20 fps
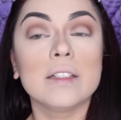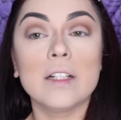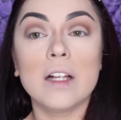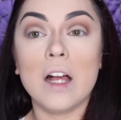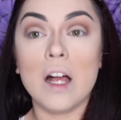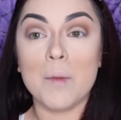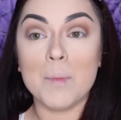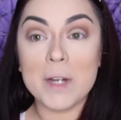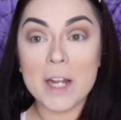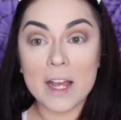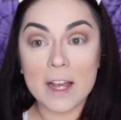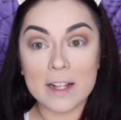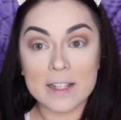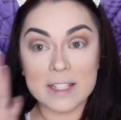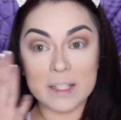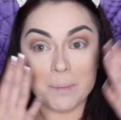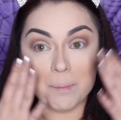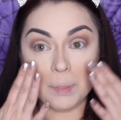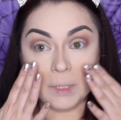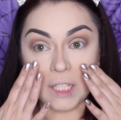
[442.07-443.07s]
I'm gonna
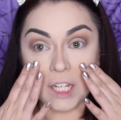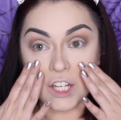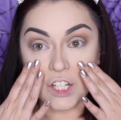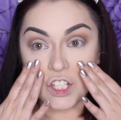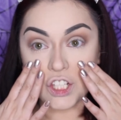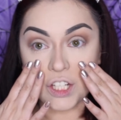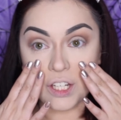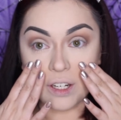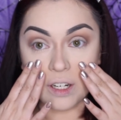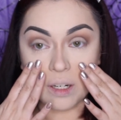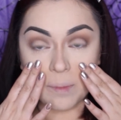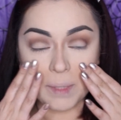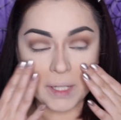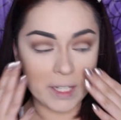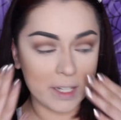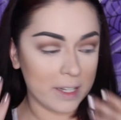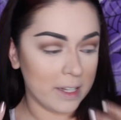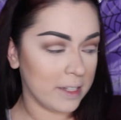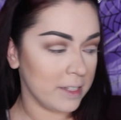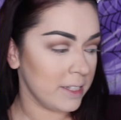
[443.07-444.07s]
add some blush here
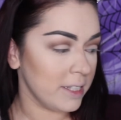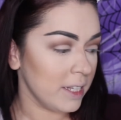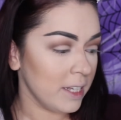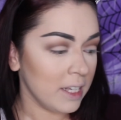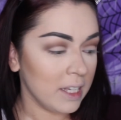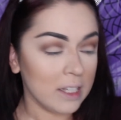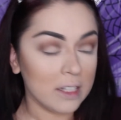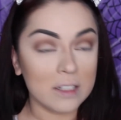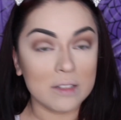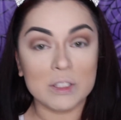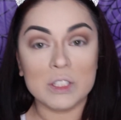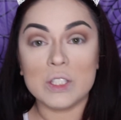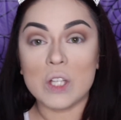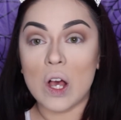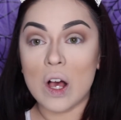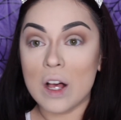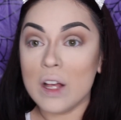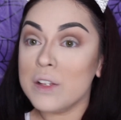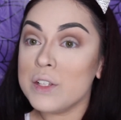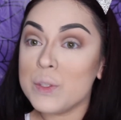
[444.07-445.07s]
because
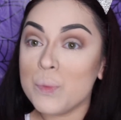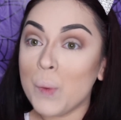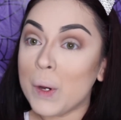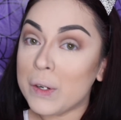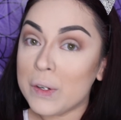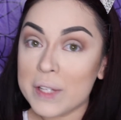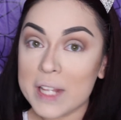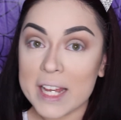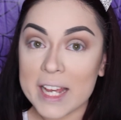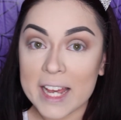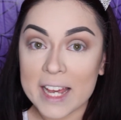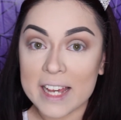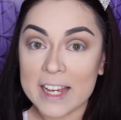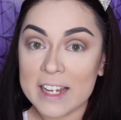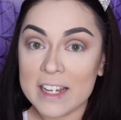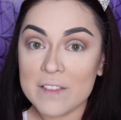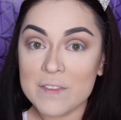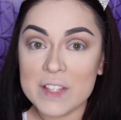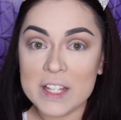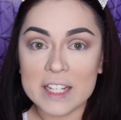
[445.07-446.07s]
dolls, what do they
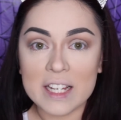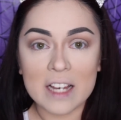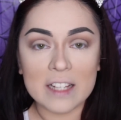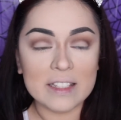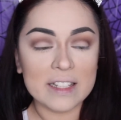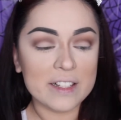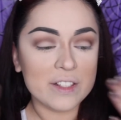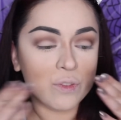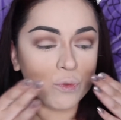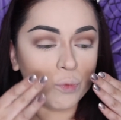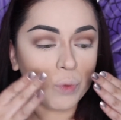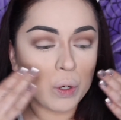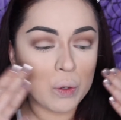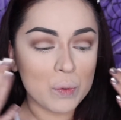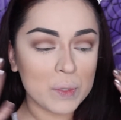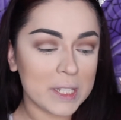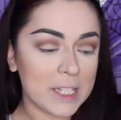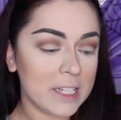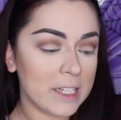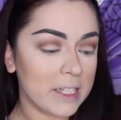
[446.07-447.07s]
have? They got these
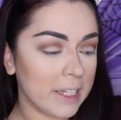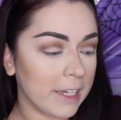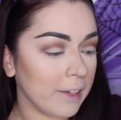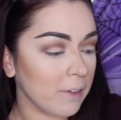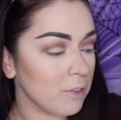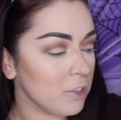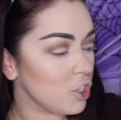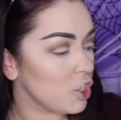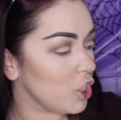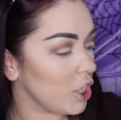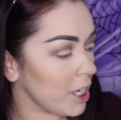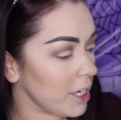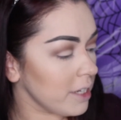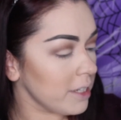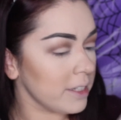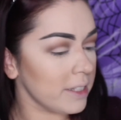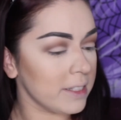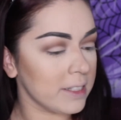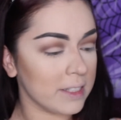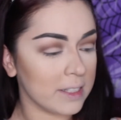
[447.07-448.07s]
rosy cute
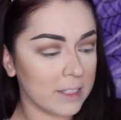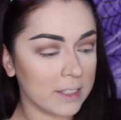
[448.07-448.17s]
cheeks.